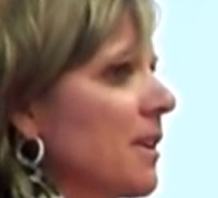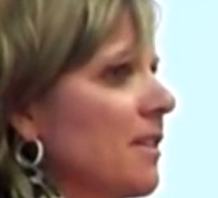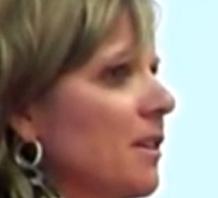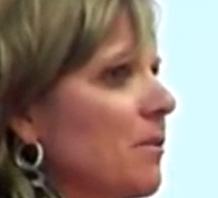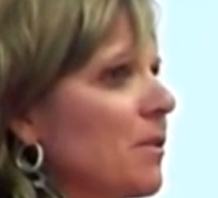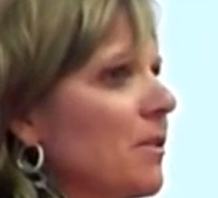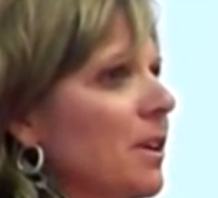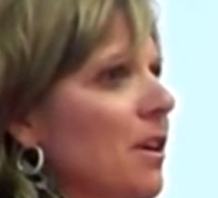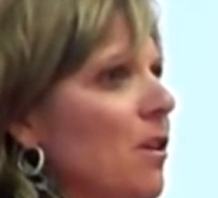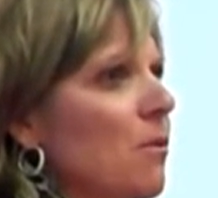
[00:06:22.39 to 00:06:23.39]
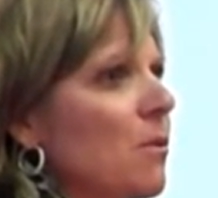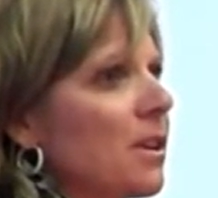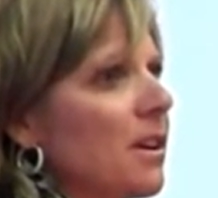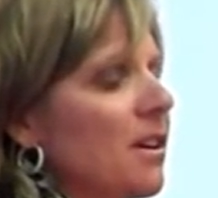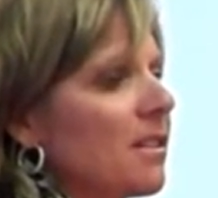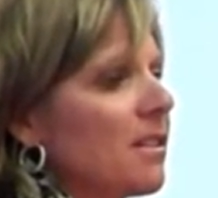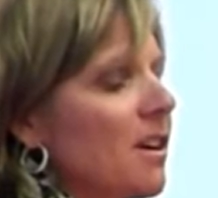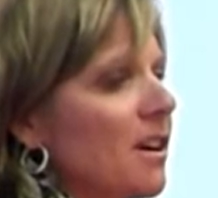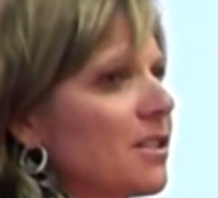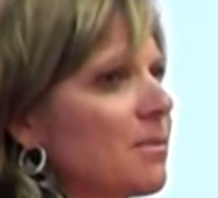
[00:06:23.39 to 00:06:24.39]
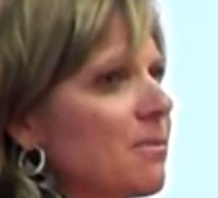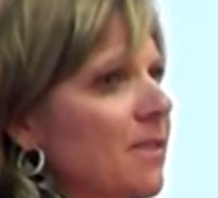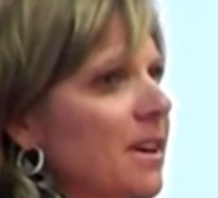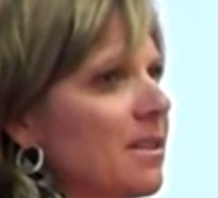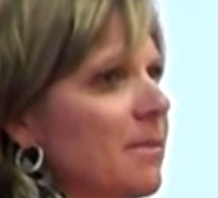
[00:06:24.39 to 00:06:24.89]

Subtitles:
I think we all work hard to provide